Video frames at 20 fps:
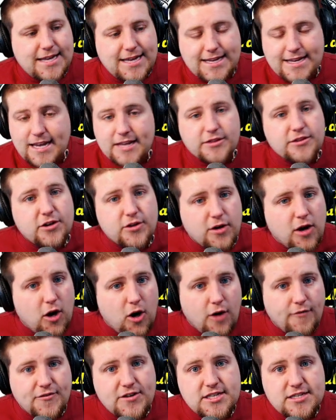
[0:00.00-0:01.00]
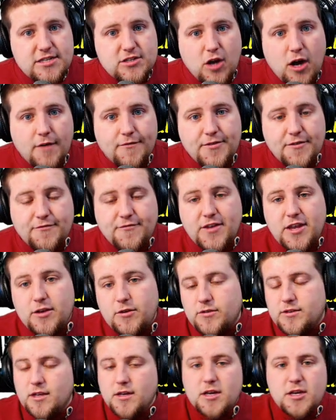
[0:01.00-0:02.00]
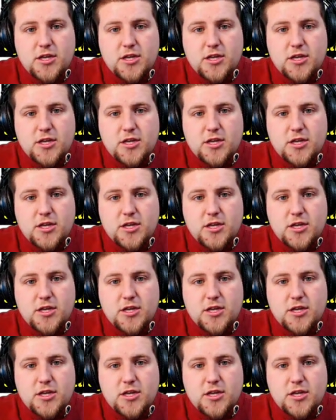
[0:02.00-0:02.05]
get their offenses off the field.